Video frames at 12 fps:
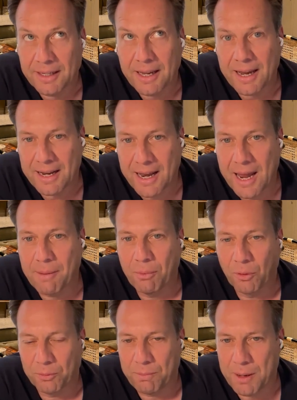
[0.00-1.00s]

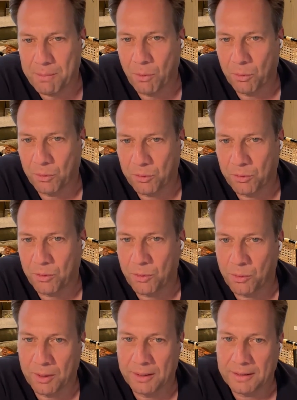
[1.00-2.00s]
enables people
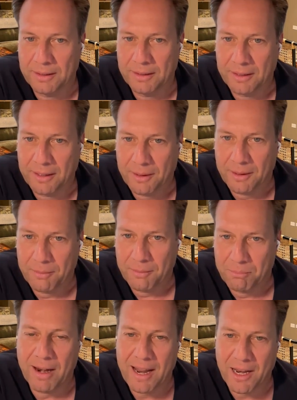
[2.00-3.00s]
to
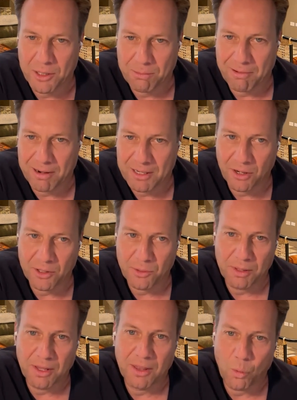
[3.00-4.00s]
provide enterprise search
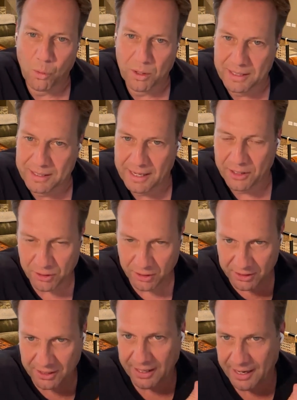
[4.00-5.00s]
within the organization.
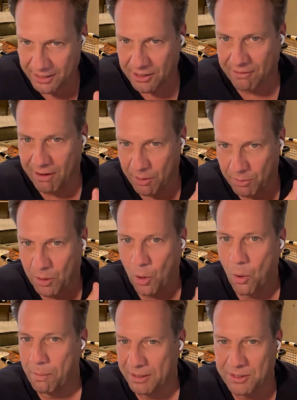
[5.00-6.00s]
So they integrate with a whole
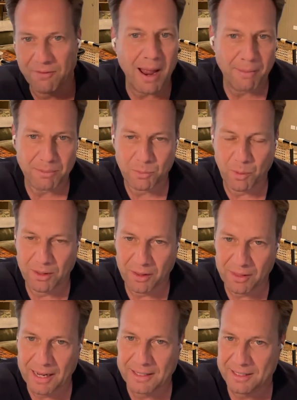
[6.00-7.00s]
bunch of apps, whether
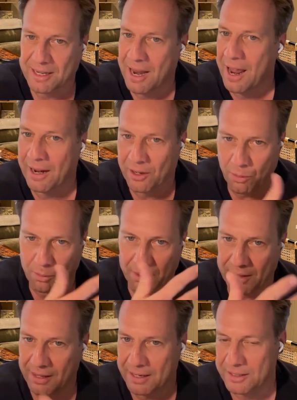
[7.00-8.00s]
that's Slack or whether
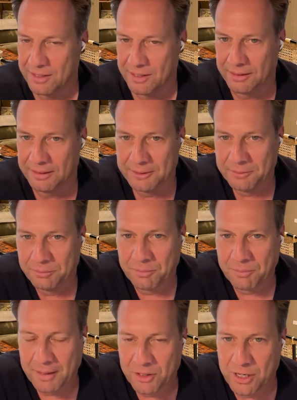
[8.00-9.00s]
that's the
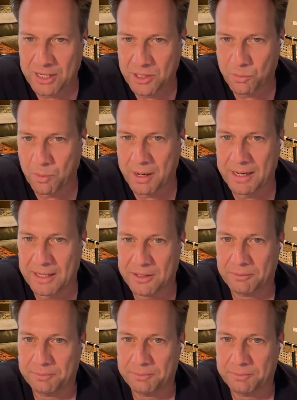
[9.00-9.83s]
G Suite,